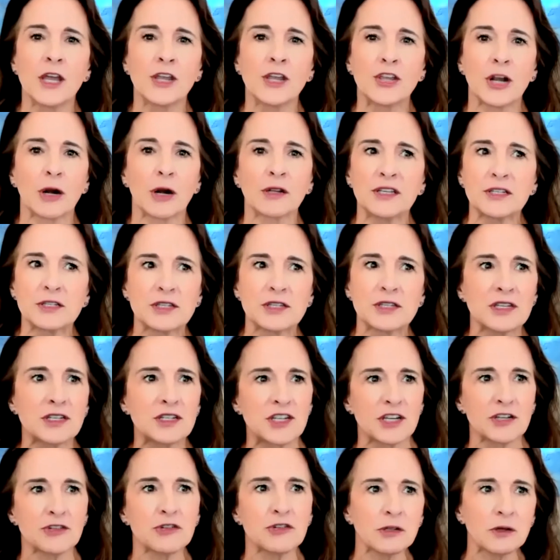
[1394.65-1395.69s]
Is the
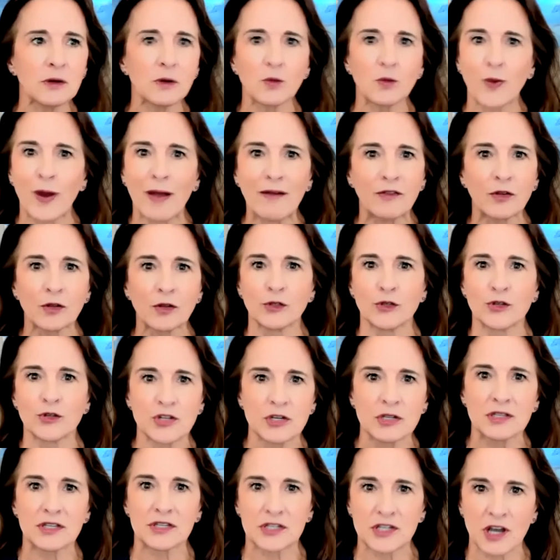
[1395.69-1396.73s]
digital
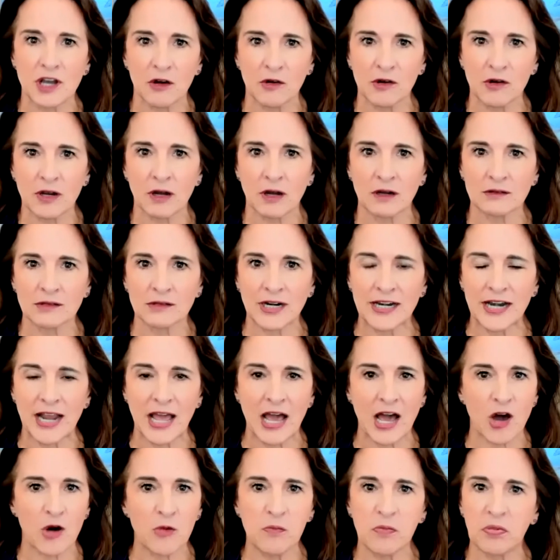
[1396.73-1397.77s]
revolution that's going on right
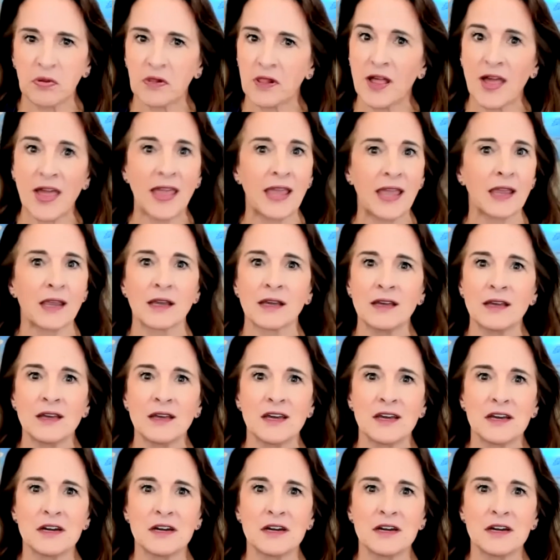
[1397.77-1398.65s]
now playing